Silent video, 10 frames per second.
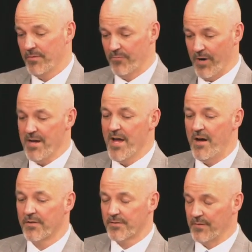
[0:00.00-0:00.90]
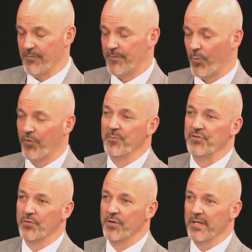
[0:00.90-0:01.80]
Right now, conservatives have a fourth
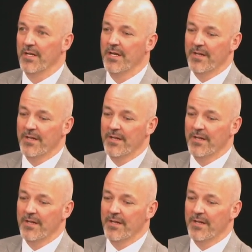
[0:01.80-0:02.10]
majority.